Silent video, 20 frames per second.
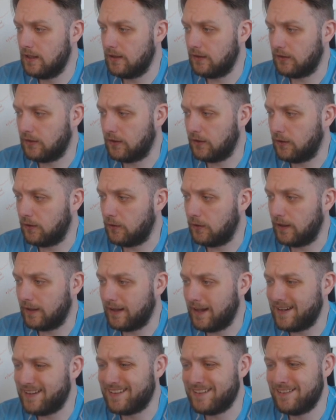So
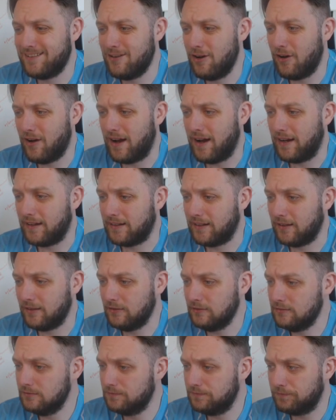again, not
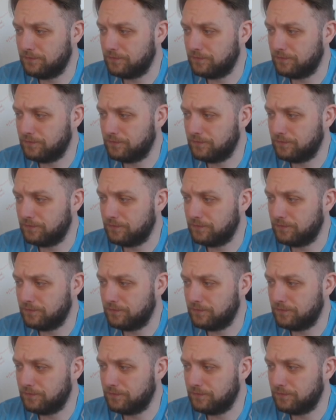ideal.